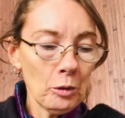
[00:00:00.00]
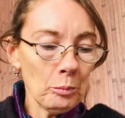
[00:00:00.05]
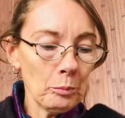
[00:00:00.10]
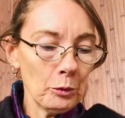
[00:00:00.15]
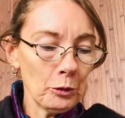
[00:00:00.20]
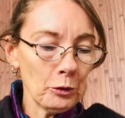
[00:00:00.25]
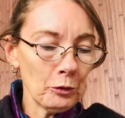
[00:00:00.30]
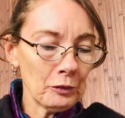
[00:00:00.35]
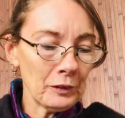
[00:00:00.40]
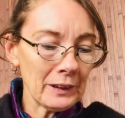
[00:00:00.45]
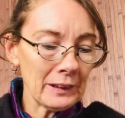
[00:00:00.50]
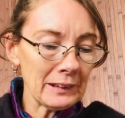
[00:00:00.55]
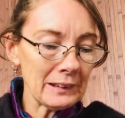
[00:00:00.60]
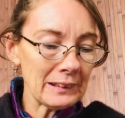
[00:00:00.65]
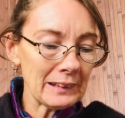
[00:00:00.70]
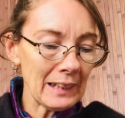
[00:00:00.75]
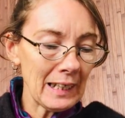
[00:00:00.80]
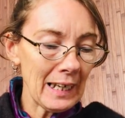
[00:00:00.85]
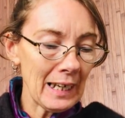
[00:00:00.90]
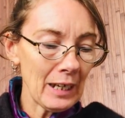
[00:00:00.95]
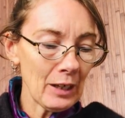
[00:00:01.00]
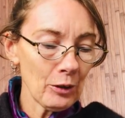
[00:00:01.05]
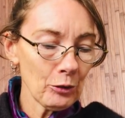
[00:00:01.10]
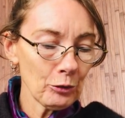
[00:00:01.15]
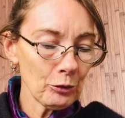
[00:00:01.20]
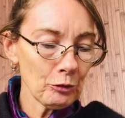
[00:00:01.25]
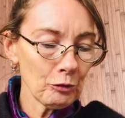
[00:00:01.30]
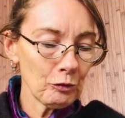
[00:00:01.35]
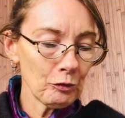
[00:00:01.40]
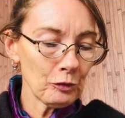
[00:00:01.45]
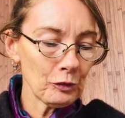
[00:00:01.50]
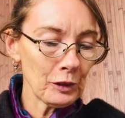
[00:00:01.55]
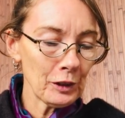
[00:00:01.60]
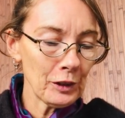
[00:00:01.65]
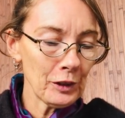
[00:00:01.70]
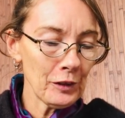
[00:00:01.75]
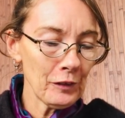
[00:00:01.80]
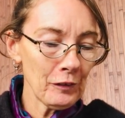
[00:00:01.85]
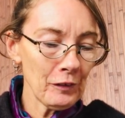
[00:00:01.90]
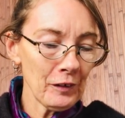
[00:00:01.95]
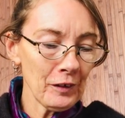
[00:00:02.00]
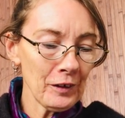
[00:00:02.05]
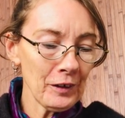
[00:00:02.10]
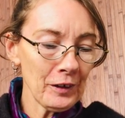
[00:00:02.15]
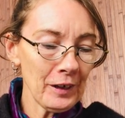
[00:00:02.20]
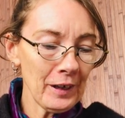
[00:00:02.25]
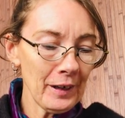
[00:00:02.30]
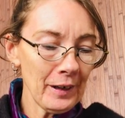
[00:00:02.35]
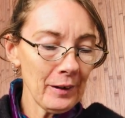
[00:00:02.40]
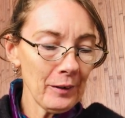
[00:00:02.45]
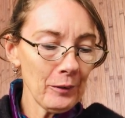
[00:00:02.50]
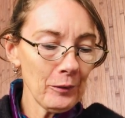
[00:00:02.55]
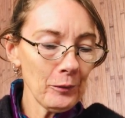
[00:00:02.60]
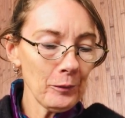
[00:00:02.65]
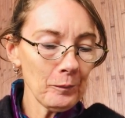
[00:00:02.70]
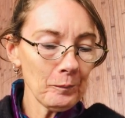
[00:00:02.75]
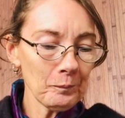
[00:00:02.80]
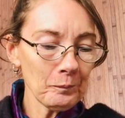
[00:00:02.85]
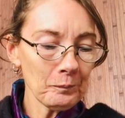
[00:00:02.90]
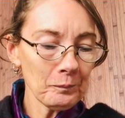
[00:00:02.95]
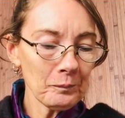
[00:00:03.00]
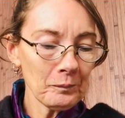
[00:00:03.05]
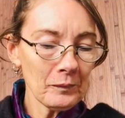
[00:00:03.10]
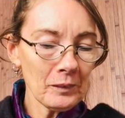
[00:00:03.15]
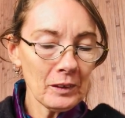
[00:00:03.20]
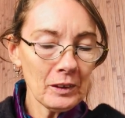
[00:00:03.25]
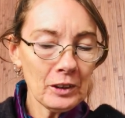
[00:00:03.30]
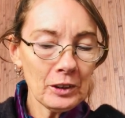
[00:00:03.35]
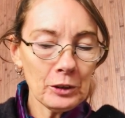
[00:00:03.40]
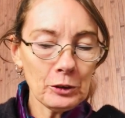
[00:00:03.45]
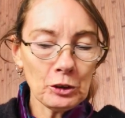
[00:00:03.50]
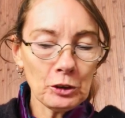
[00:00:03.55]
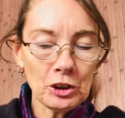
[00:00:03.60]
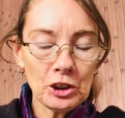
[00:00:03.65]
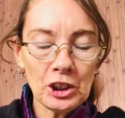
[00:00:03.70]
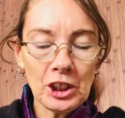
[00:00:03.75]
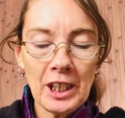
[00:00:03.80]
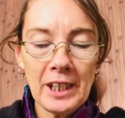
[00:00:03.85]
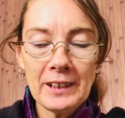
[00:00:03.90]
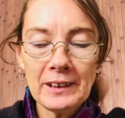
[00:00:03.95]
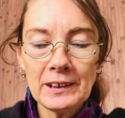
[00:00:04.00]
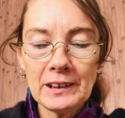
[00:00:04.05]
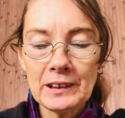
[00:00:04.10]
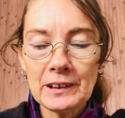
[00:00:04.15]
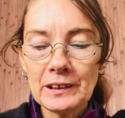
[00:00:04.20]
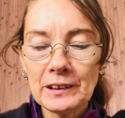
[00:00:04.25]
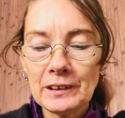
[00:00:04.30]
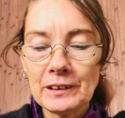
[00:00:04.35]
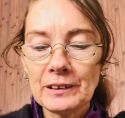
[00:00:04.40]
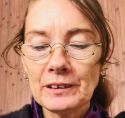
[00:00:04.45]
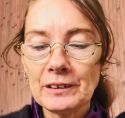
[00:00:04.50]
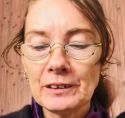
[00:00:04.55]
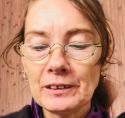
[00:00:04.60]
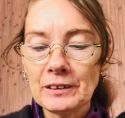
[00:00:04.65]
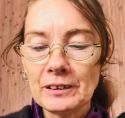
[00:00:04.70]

Moving down further now, your chest